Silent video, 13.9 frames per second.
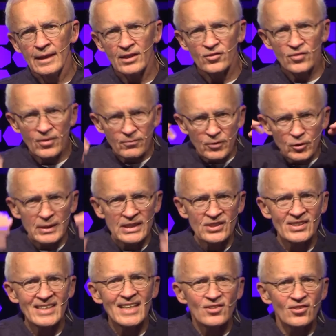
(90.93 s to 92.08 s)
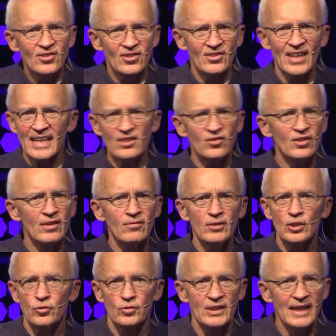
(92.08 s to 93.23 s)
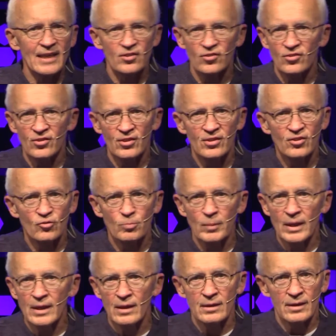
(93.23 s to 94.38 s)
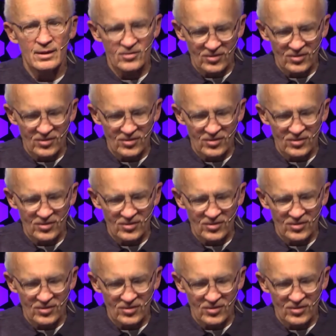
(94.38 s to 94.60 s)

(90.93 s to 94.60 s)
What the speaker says: is the very senses that he's given you, taste, smell,